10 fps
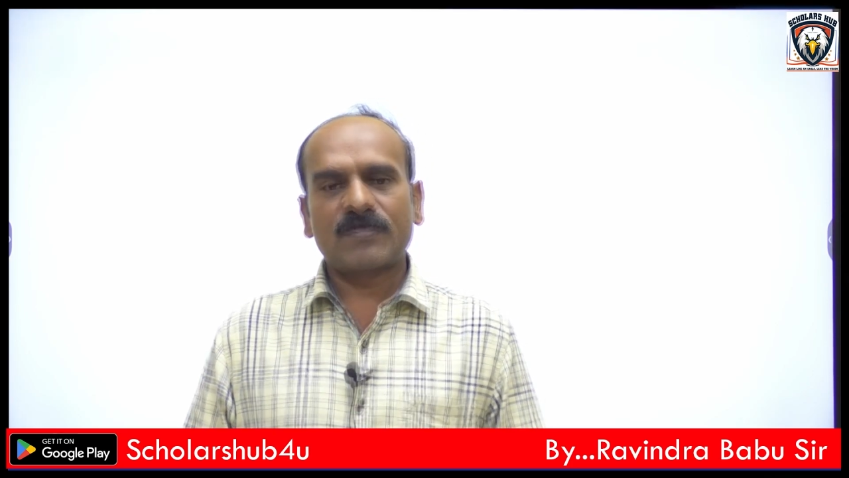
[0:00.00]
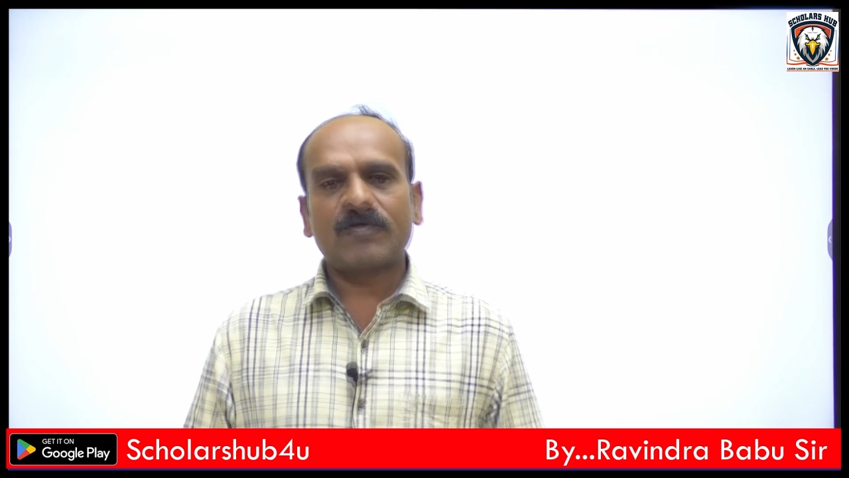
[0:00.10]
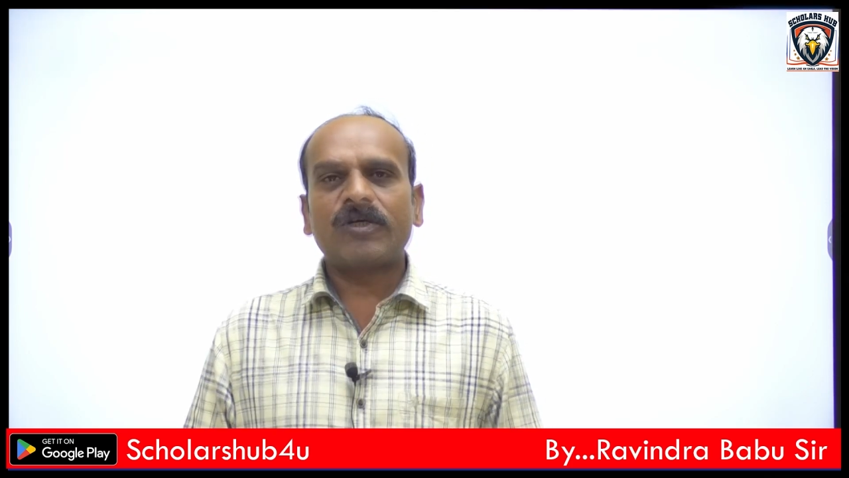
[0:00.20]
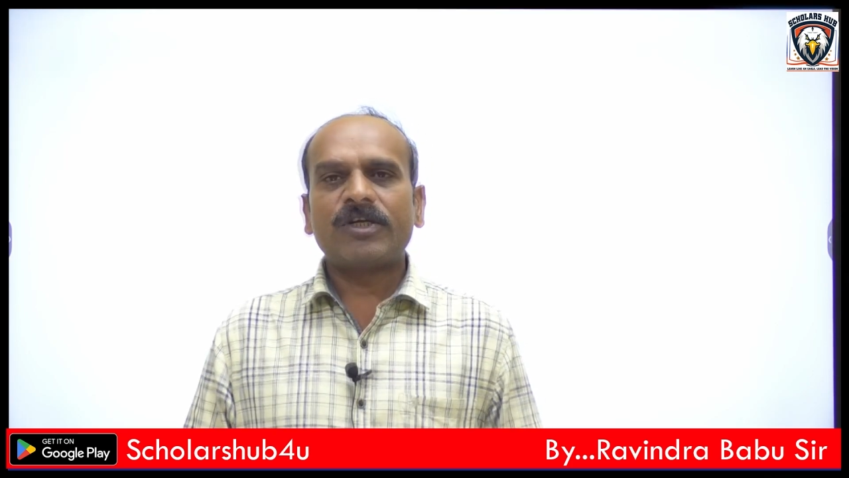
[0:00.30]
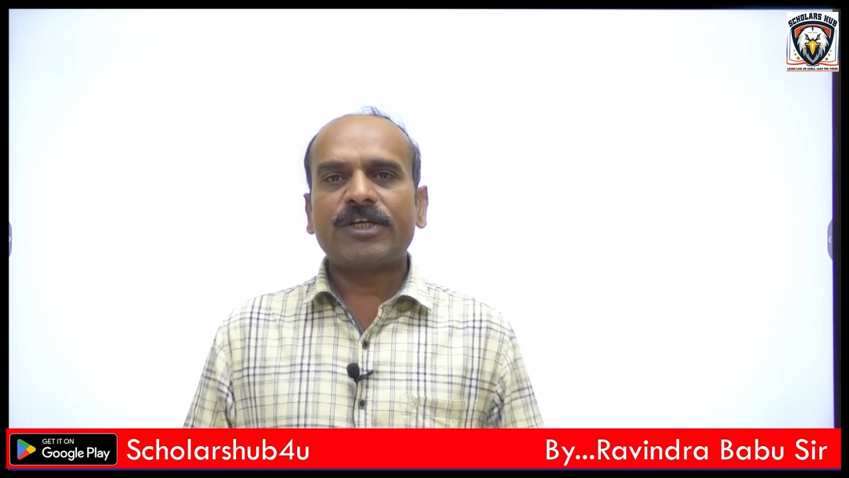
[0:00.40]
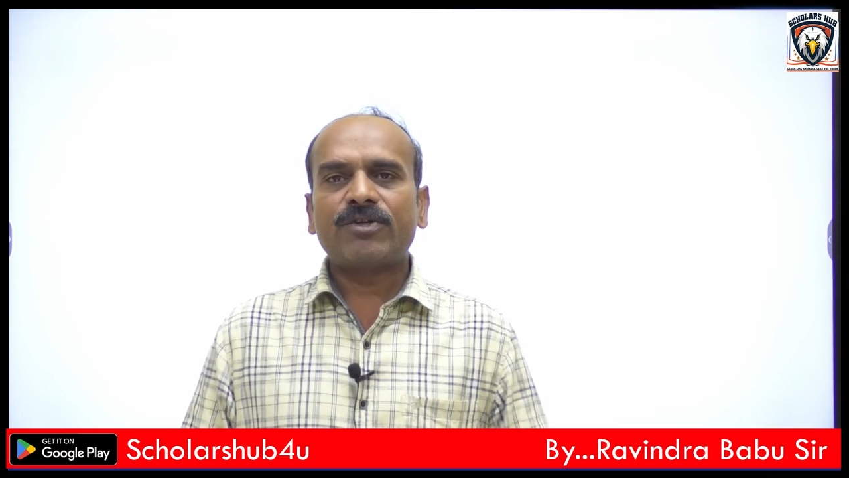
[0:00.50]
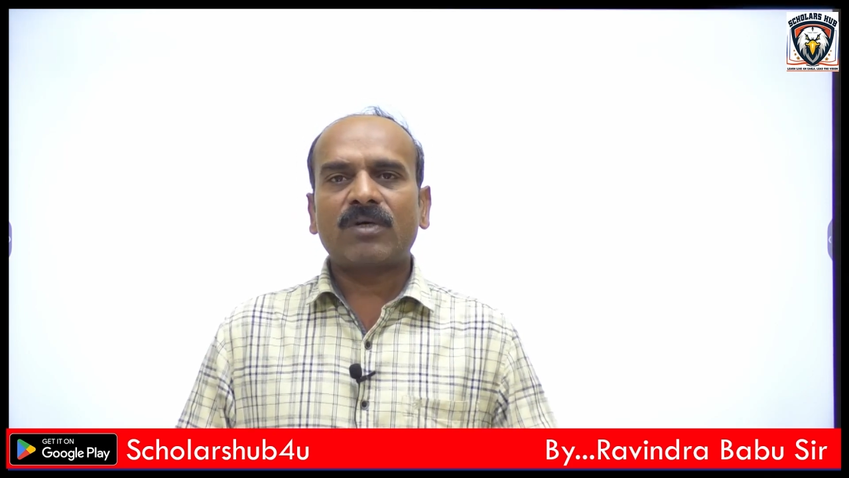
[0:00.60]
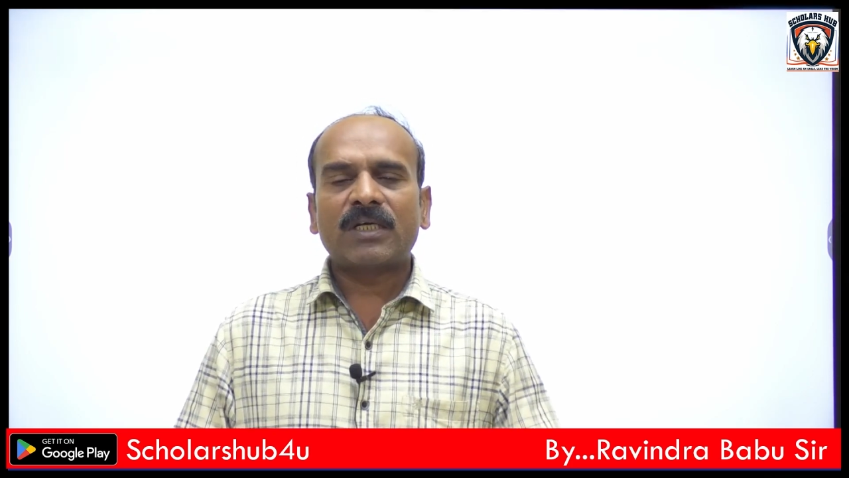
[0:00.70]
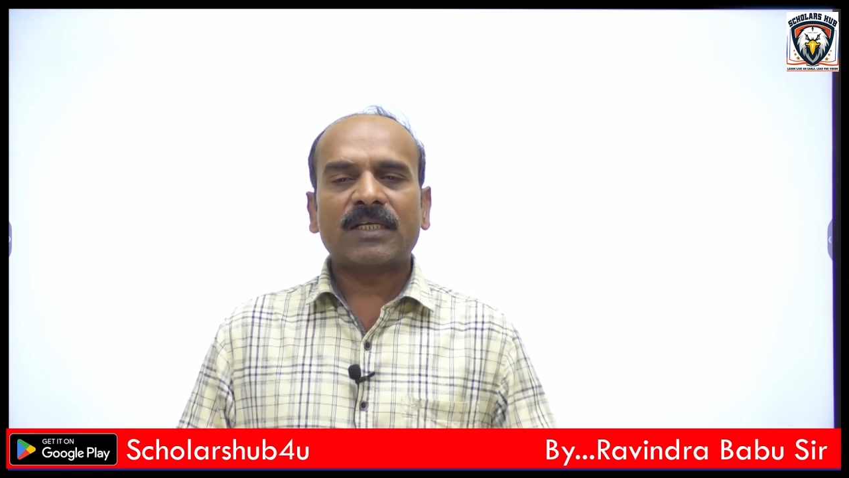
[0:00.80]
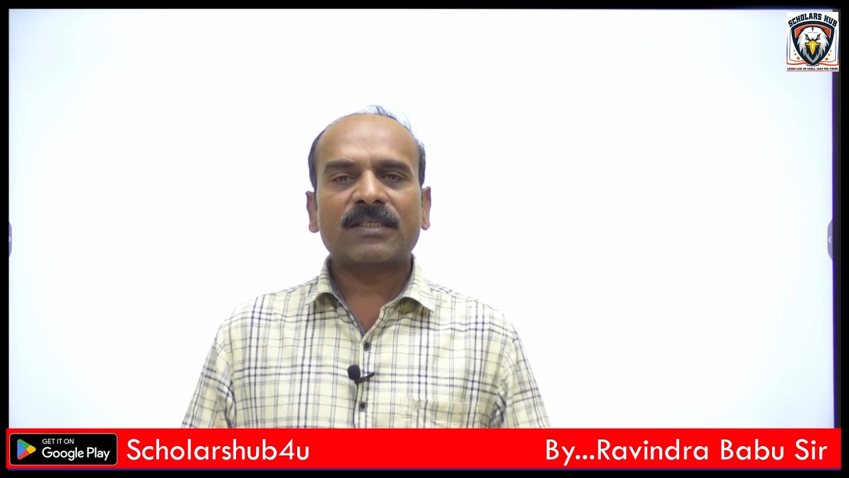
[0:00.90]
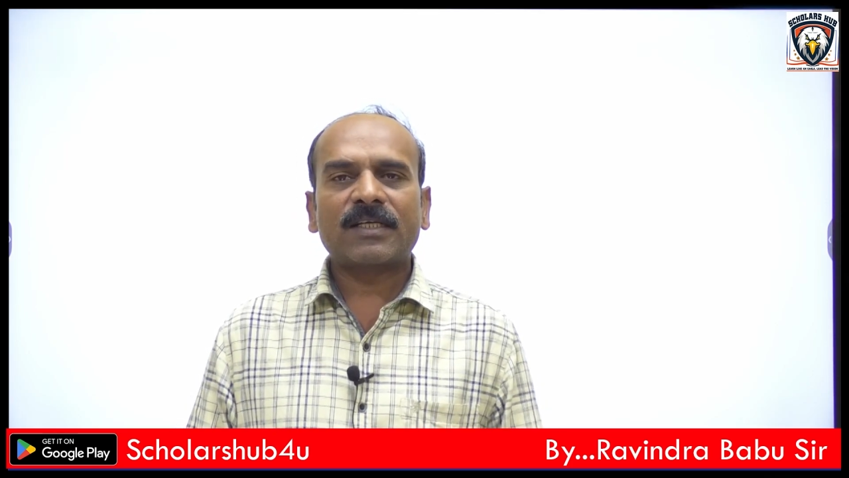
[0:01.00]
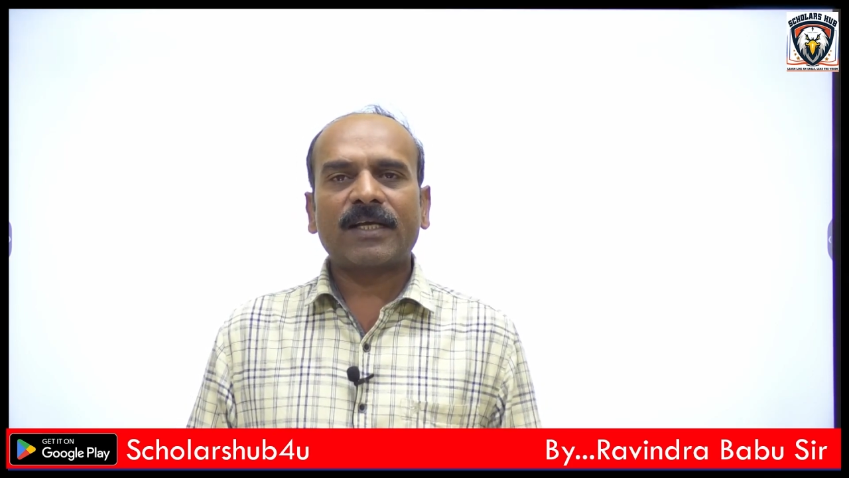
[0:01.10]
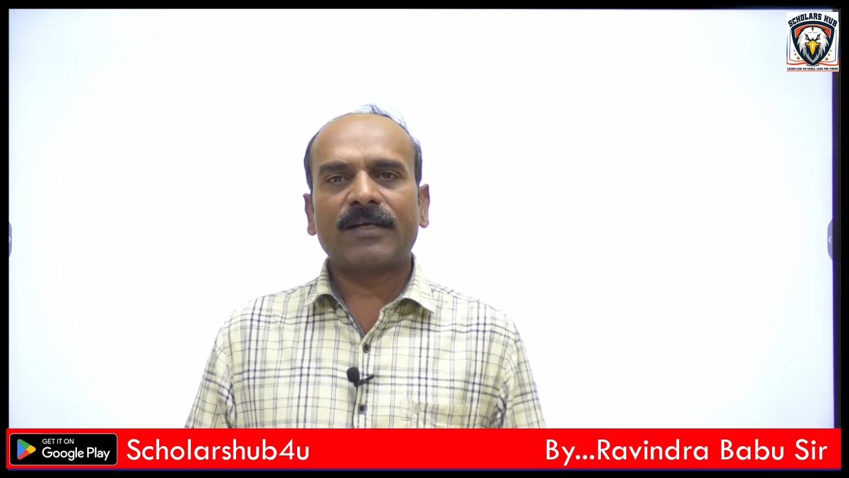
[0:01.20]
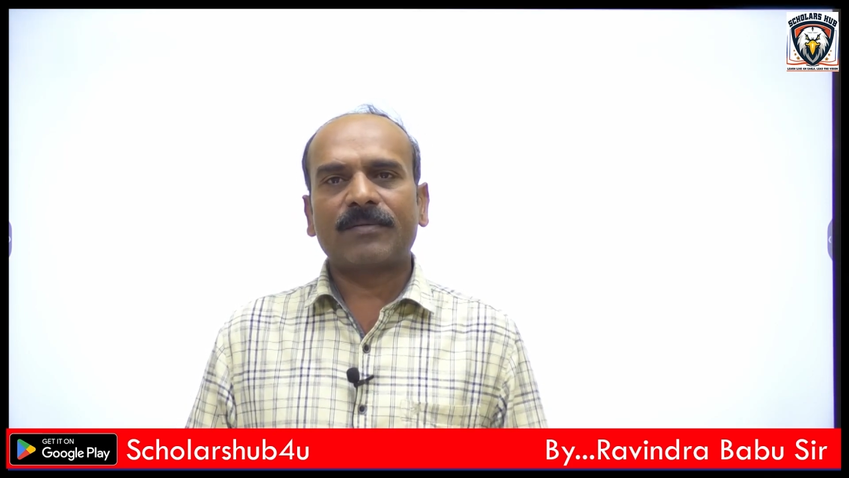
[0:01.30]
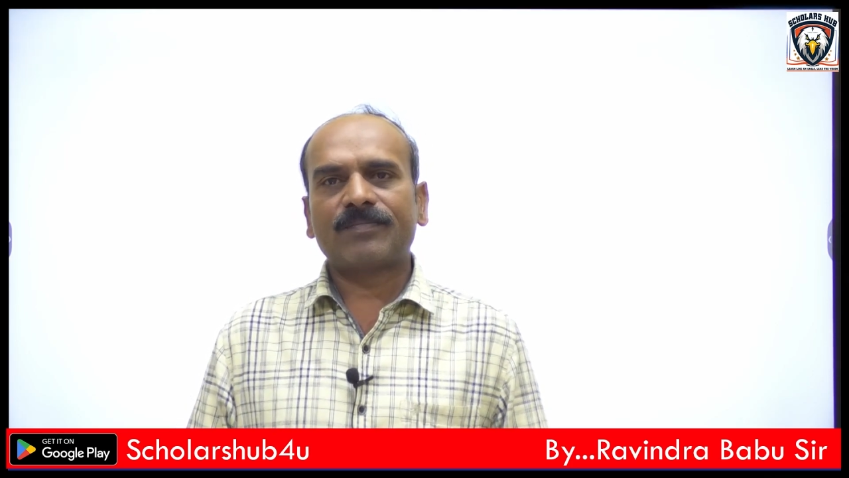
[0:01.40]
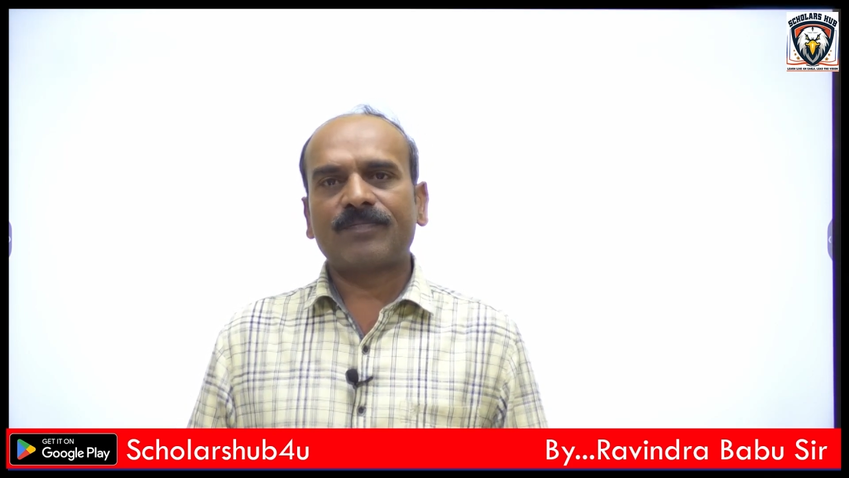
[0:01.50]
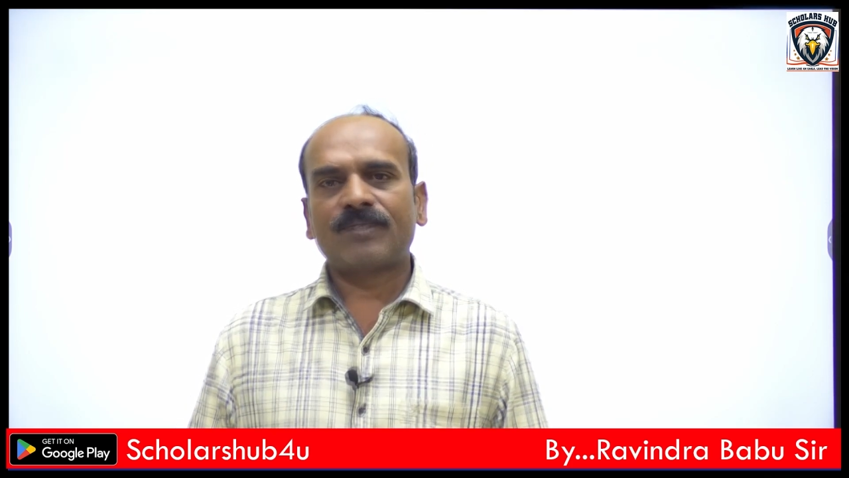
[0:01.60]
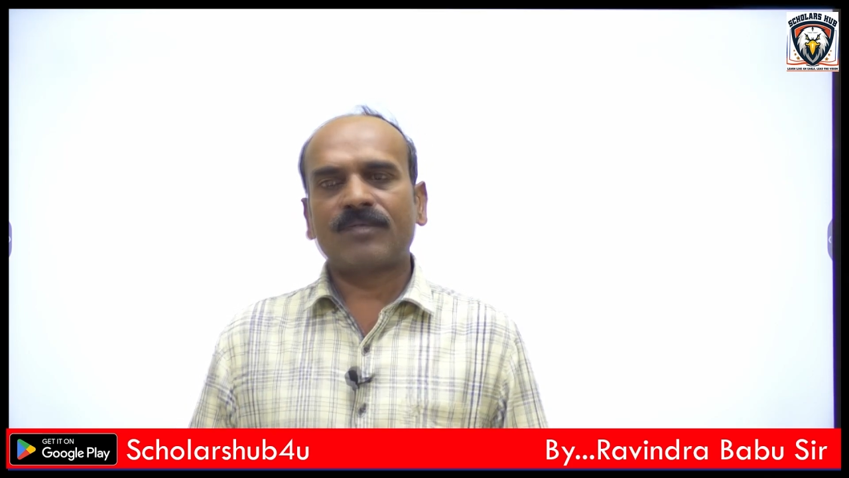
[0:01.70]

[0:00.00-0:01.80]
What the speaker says: So you need to understand